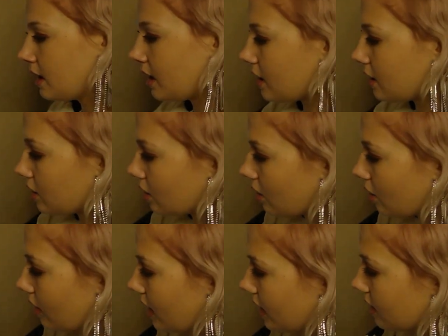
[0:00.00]
and you can go
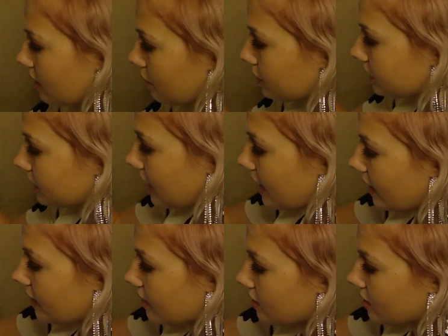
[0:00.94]
ahead and
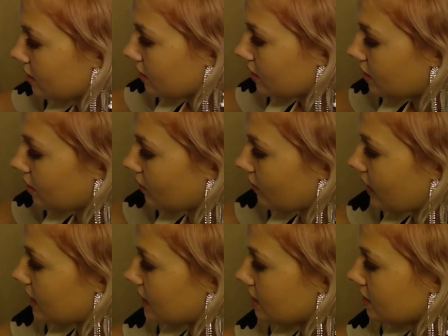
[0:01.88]
apply it right
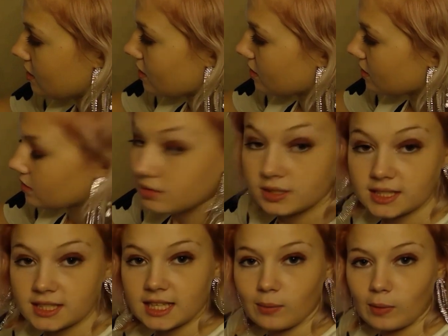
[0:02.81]
here, the
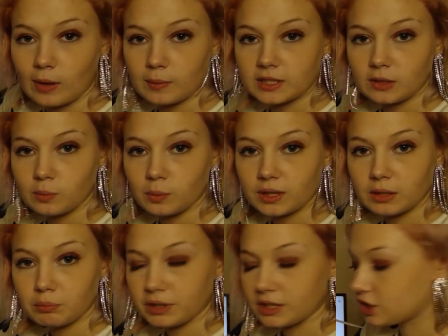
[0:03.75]
same way we did with the
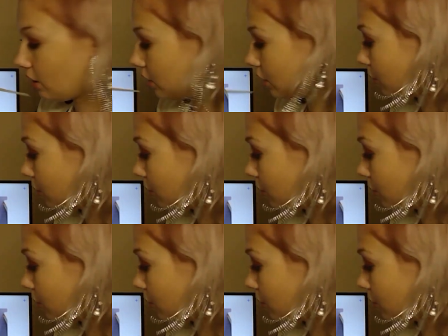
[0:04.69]
bleach on the